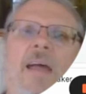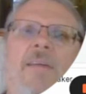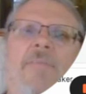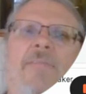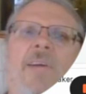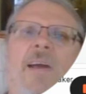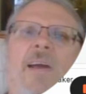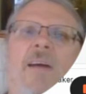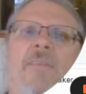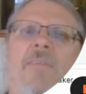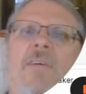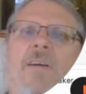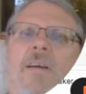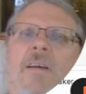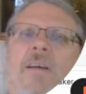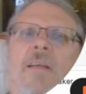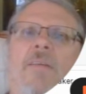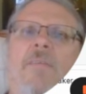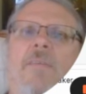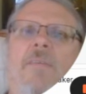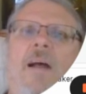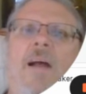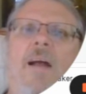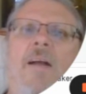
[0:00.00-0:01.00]
I've
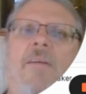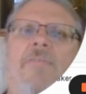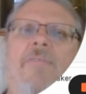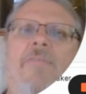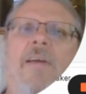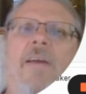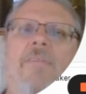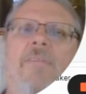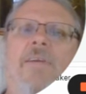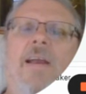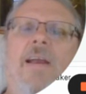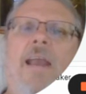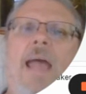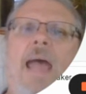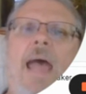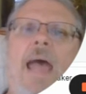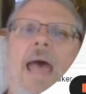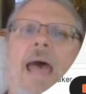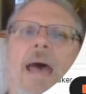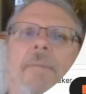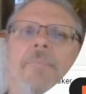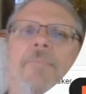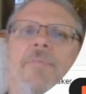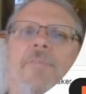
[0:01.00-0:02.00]
covered our favorite
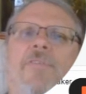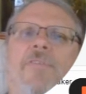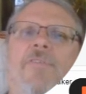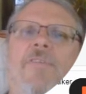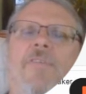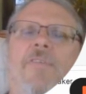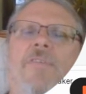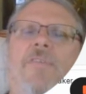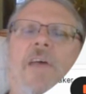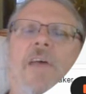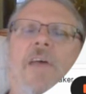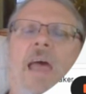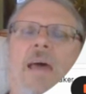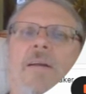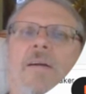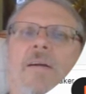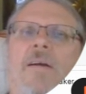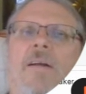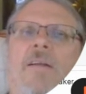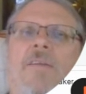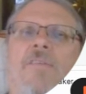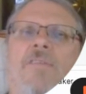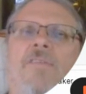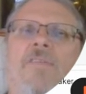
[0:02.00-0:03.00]
apps,
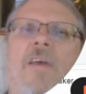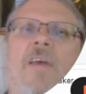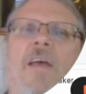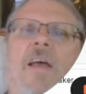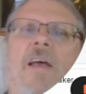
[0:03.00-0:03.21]
add-ons.